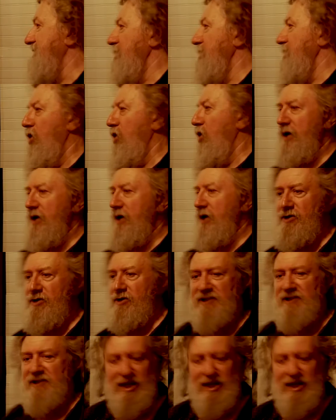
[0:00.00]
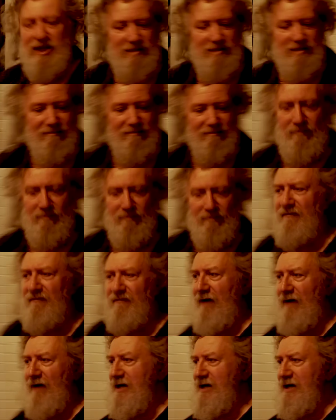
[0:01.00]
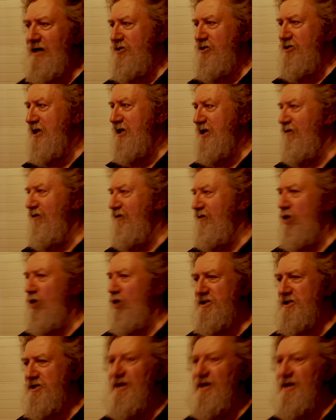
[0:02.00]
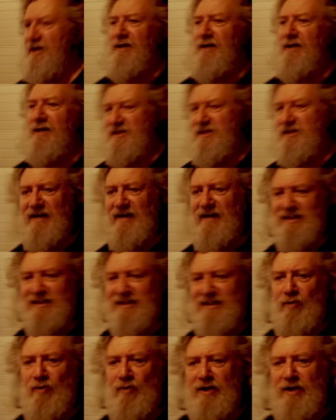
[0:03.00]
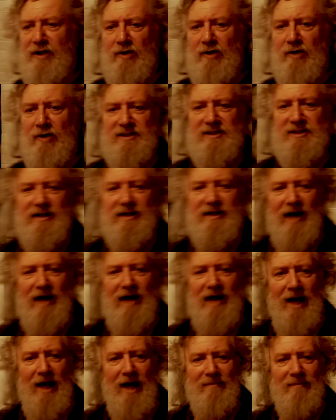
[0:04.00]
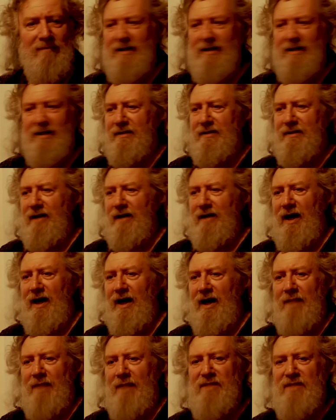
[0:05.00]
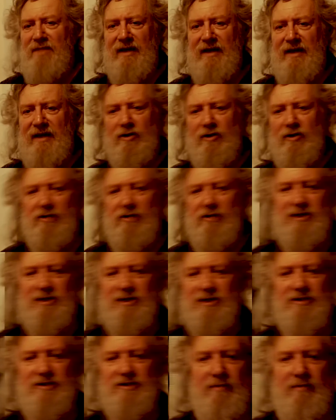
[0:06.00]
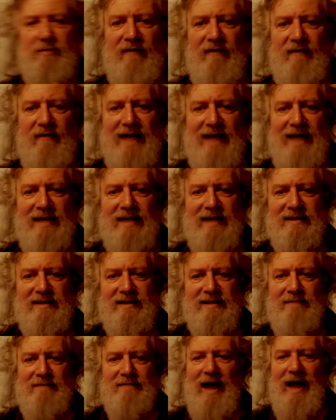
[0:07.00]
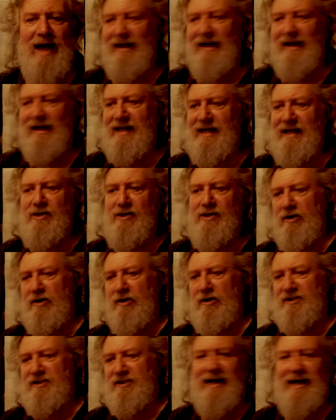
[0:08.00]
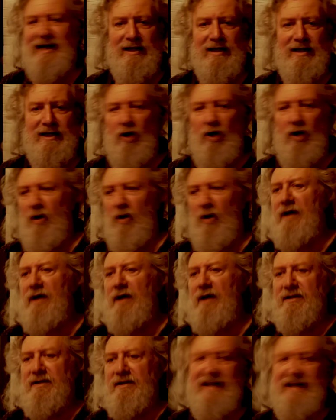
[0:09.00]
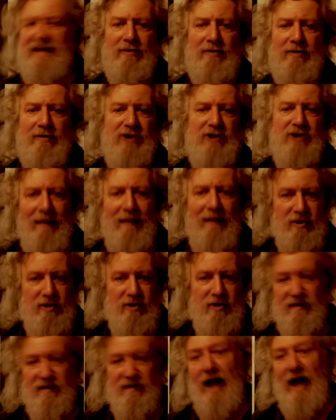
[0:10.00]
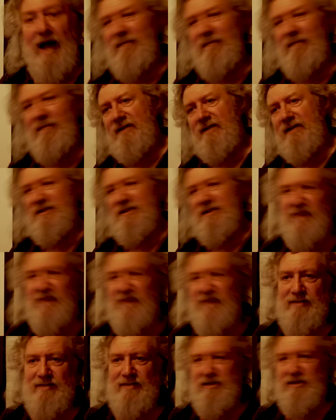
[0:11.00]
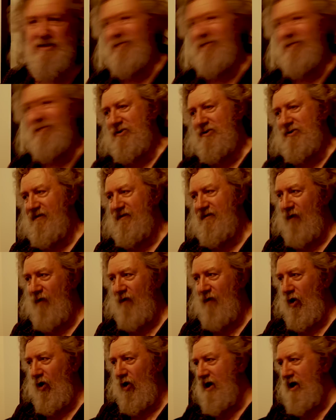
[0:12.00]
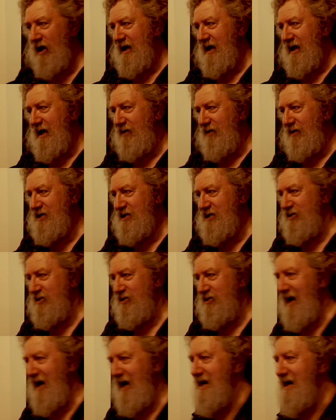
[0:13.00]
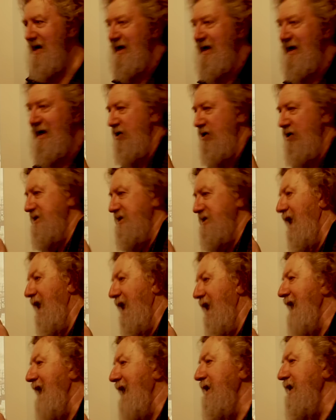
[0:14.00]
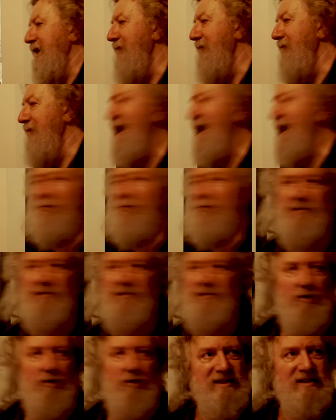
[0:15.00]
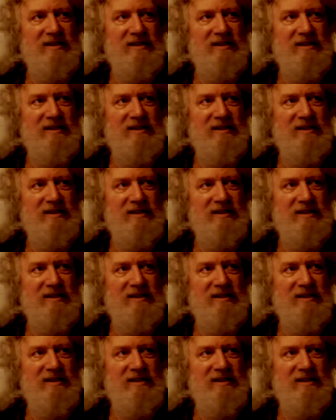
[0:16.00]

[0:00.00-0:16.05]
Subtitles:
a whole other discussion. Very interesting, of course. The Sphinx is one of those mythic creatures that provides a symbolic key to understanding the whole sacred geometry of time, because the Sphinx is composed of 4 creatures, right? Here it's the lion and the man, which of course is